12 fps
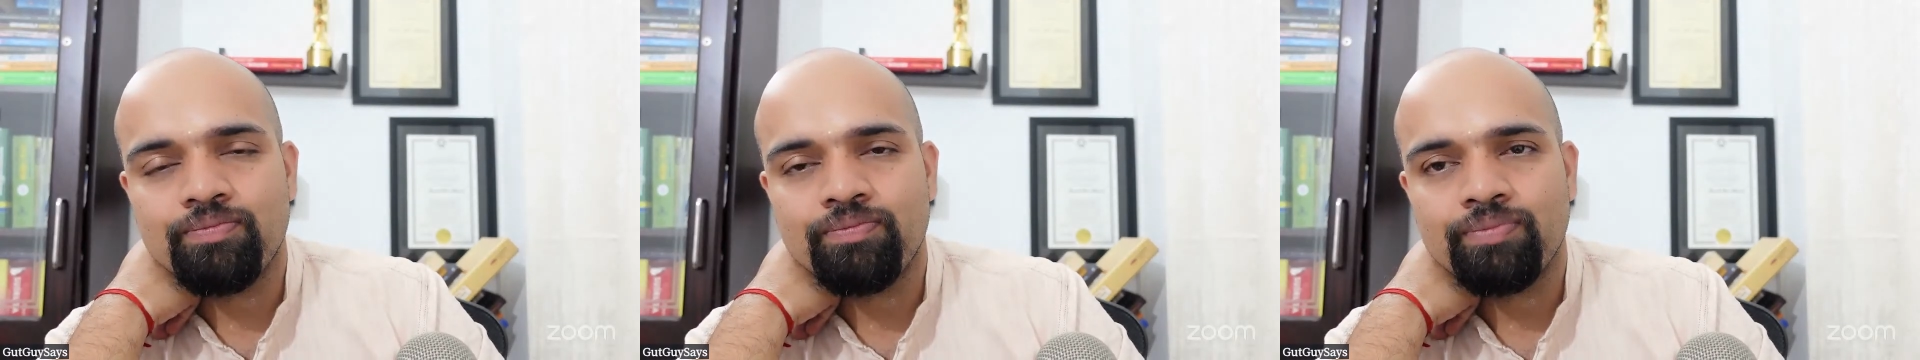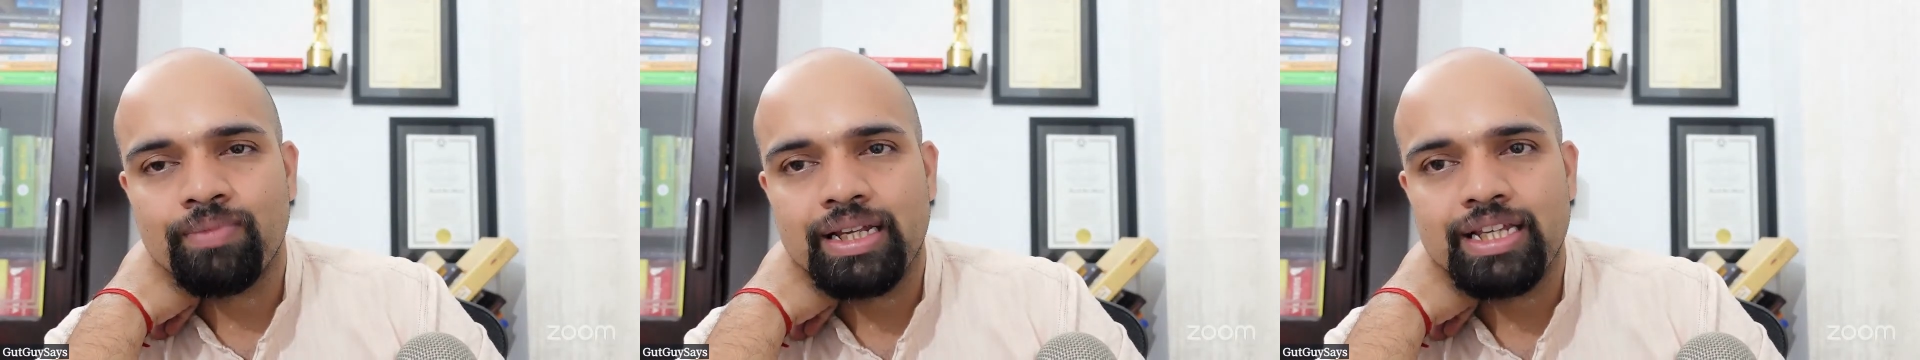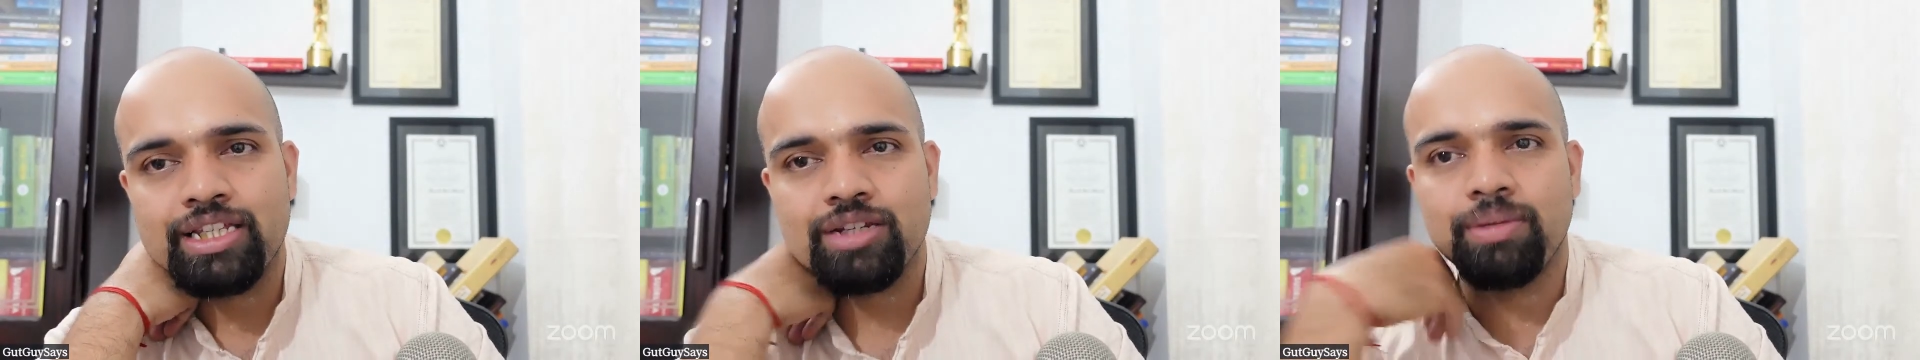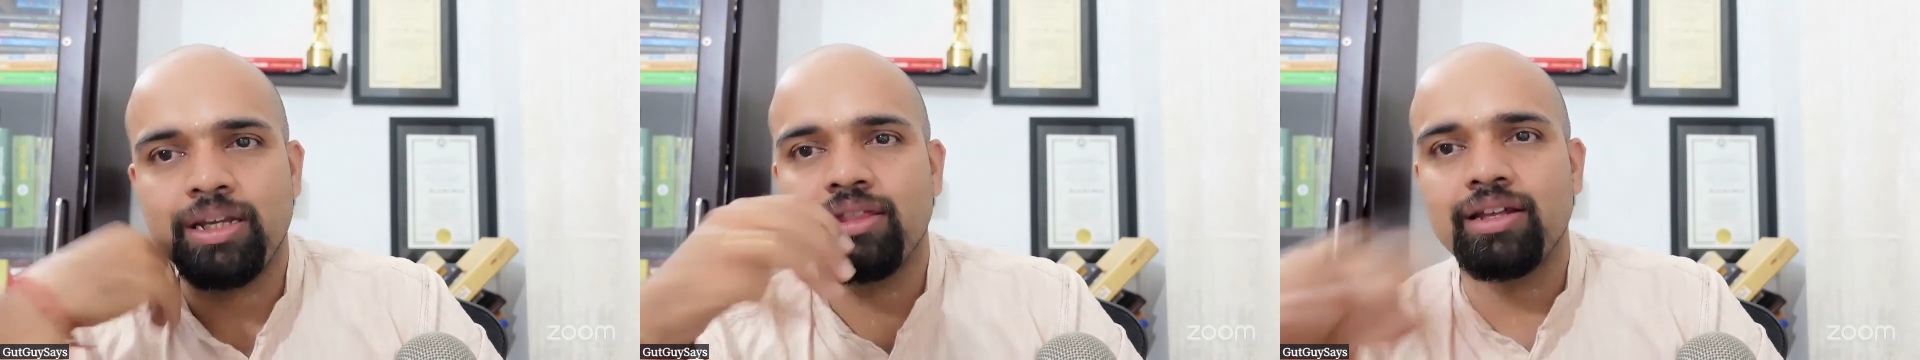Has it
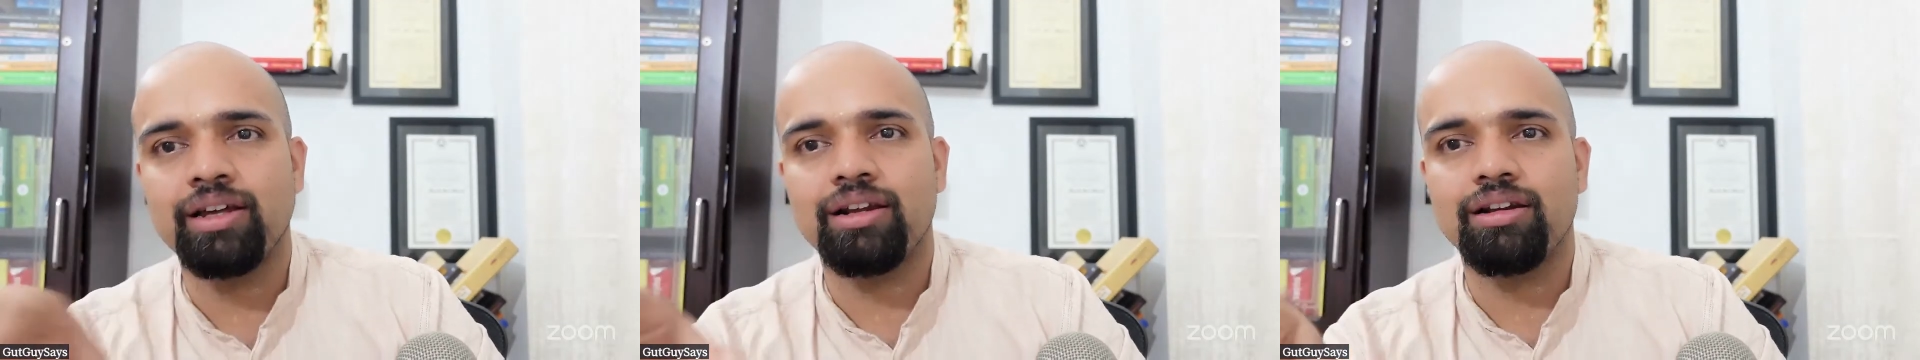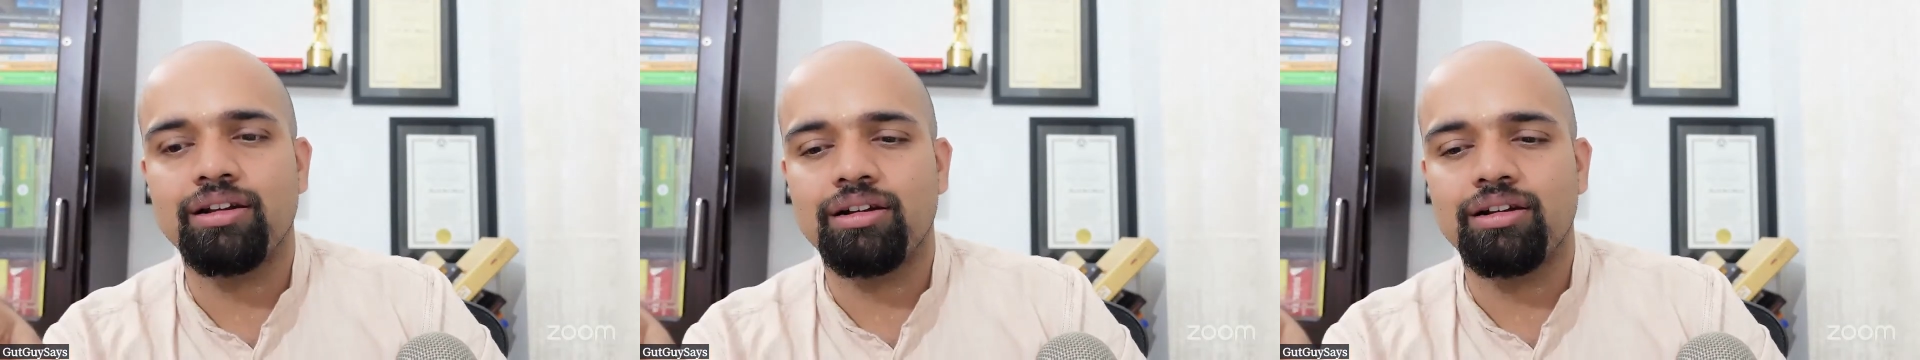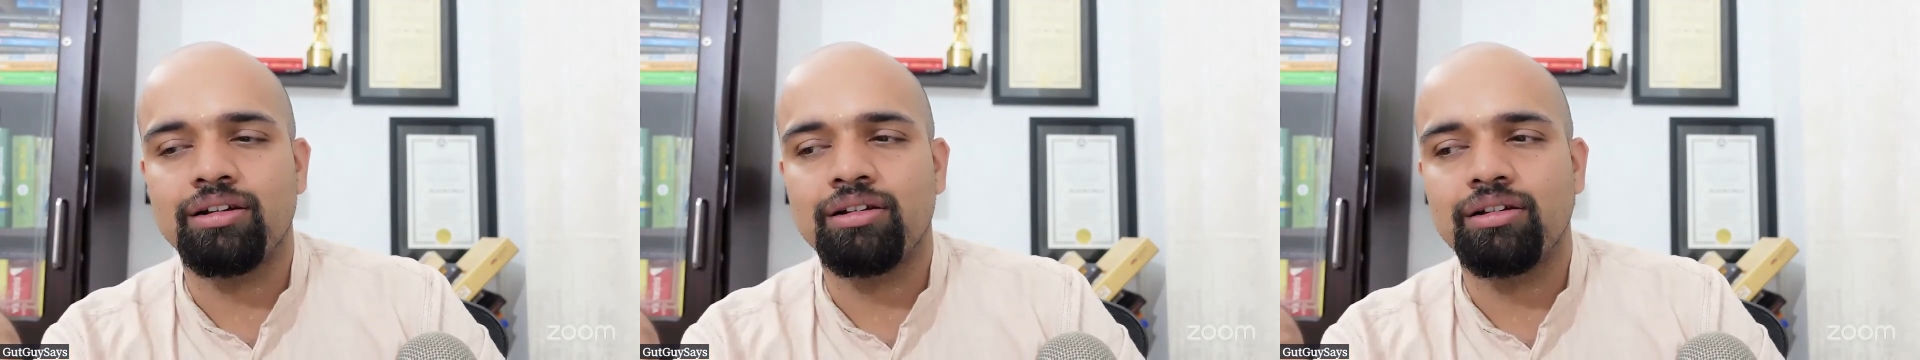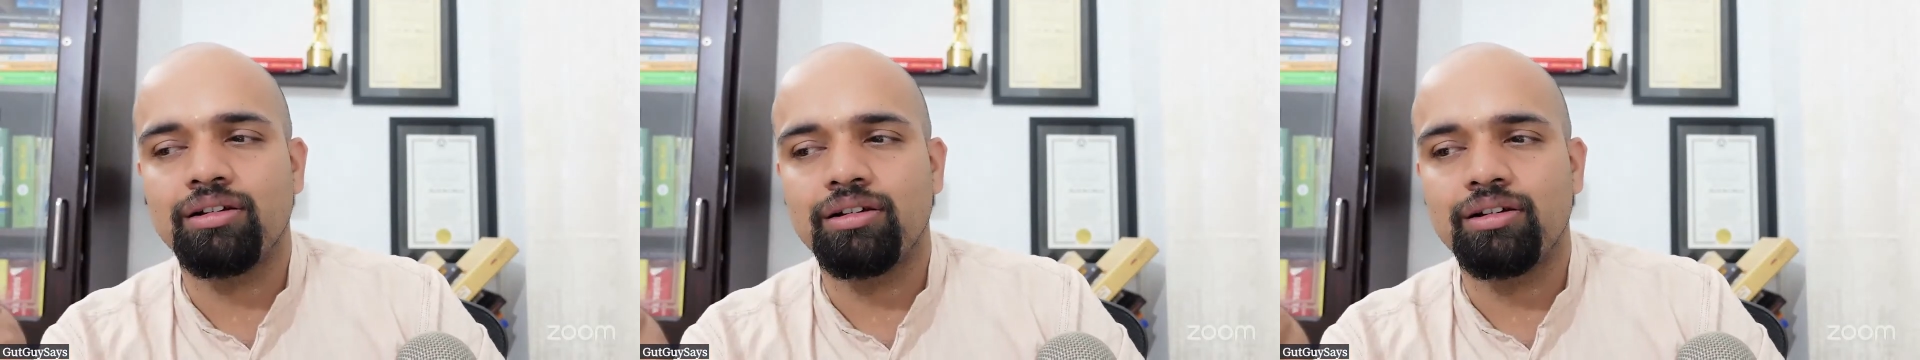been there
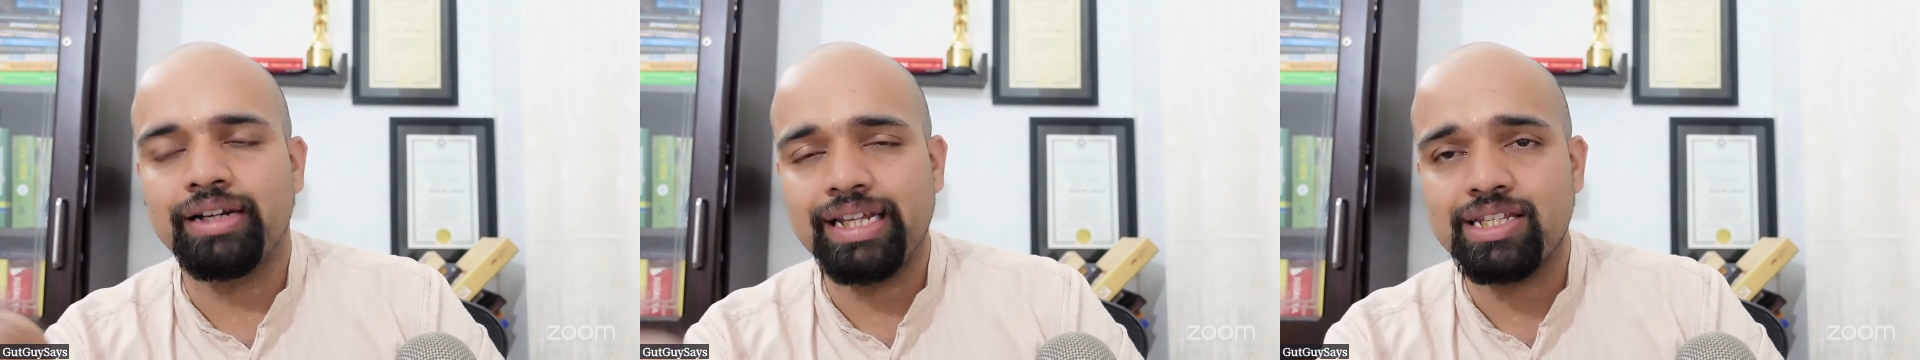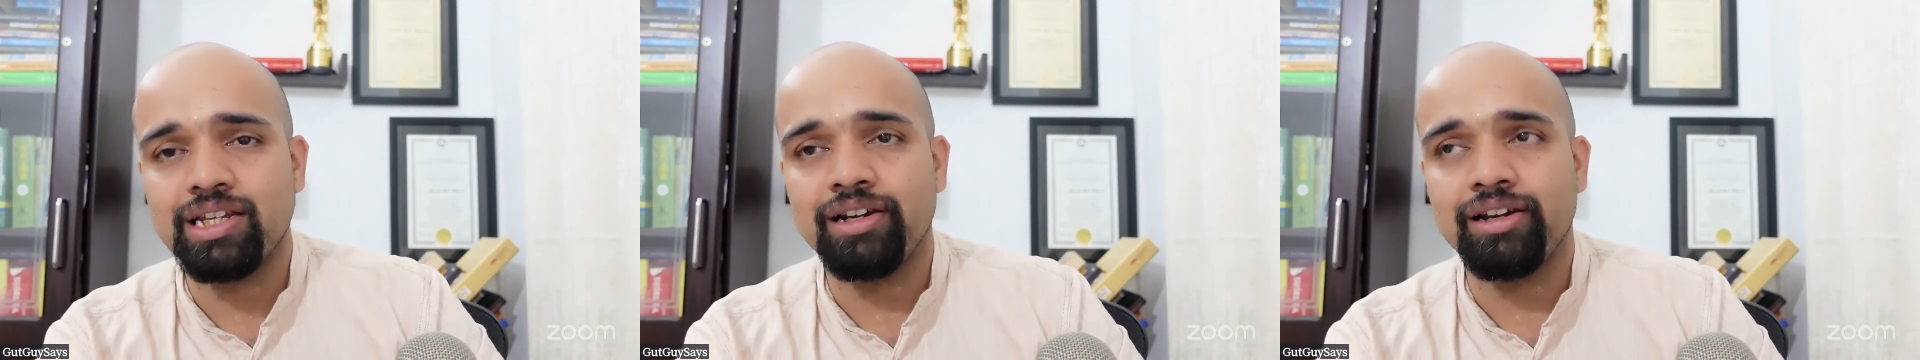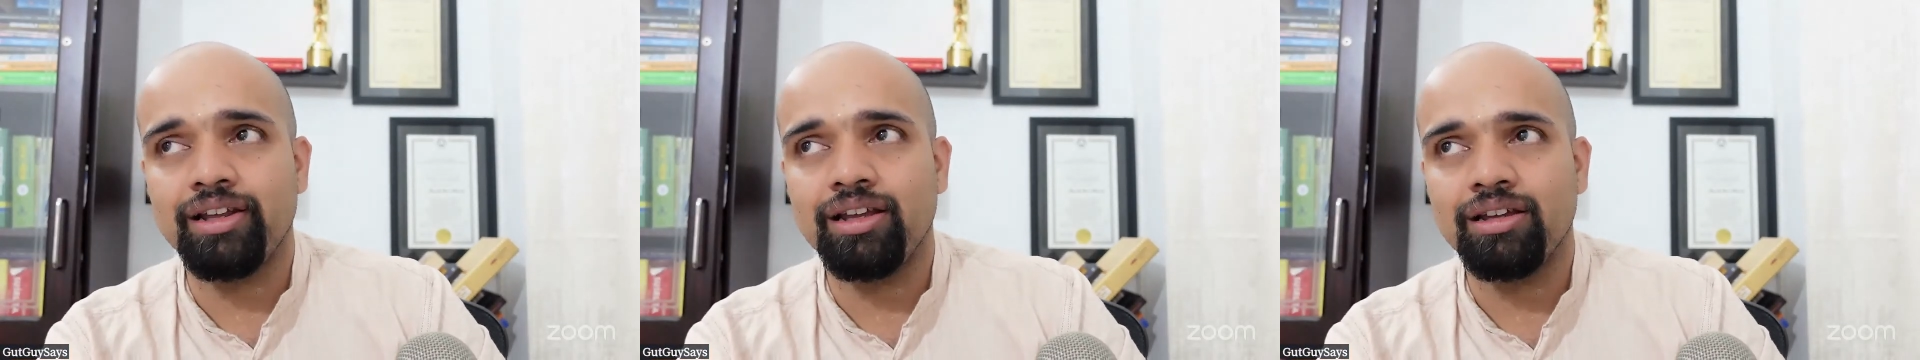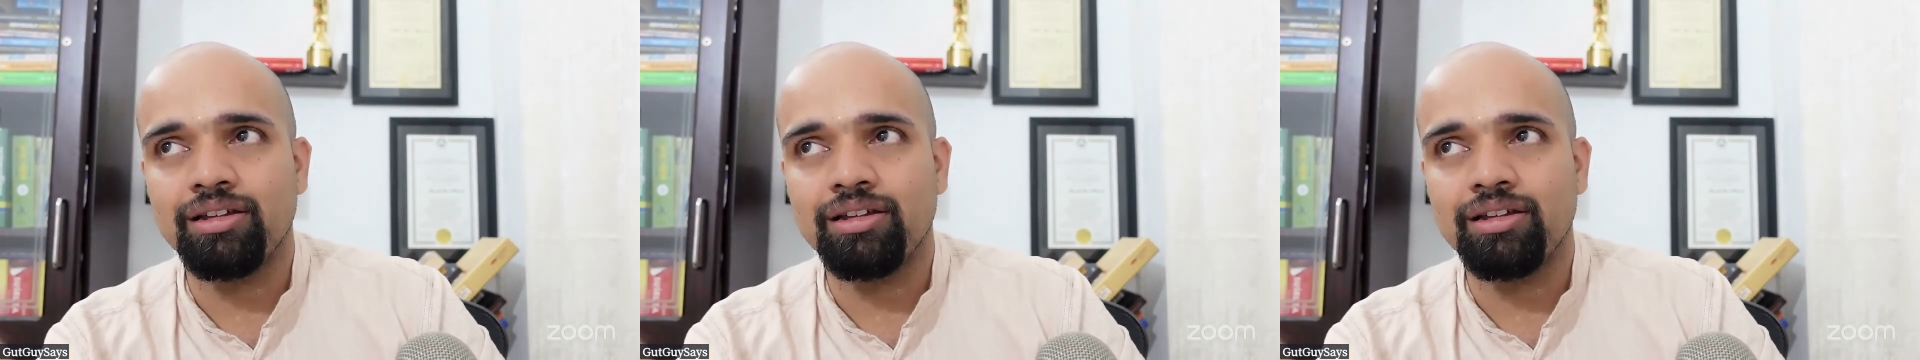recently?